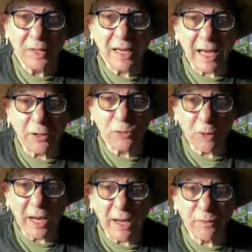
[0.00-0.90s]
the
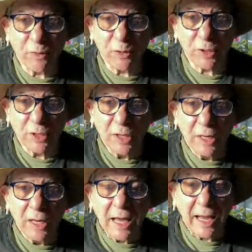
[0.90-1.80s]
extra effort.
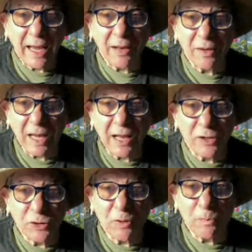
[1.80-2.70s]
And at a
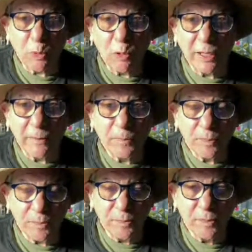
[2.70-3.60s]
certain point,
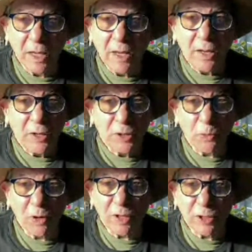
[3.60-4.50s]
you
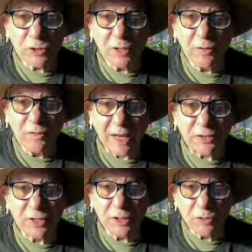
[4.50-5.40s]
really should
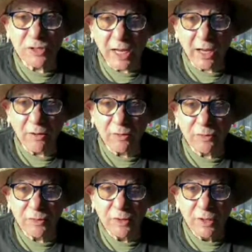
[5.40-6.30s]
invest in
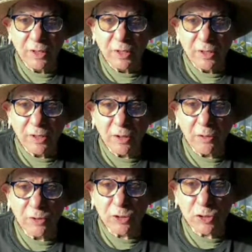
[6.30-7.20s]
yourself,
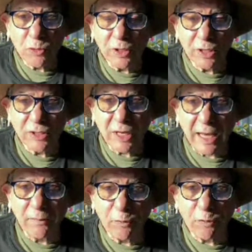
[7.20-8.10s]
to shorten the
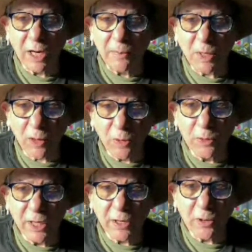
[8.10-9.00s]
time frame, the
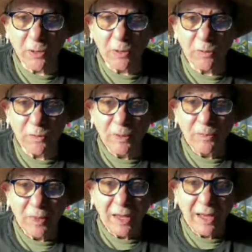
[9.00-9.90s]
learning curve,
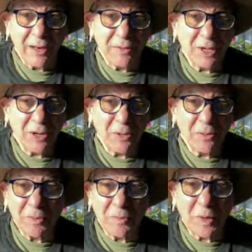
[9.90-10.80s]
and,
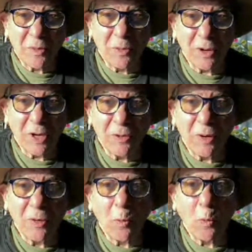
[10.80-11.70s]
look at
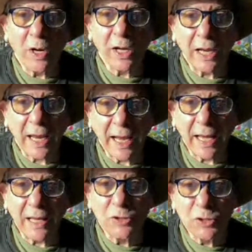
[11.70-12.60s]
what it
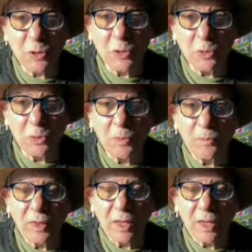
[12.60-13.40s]
can do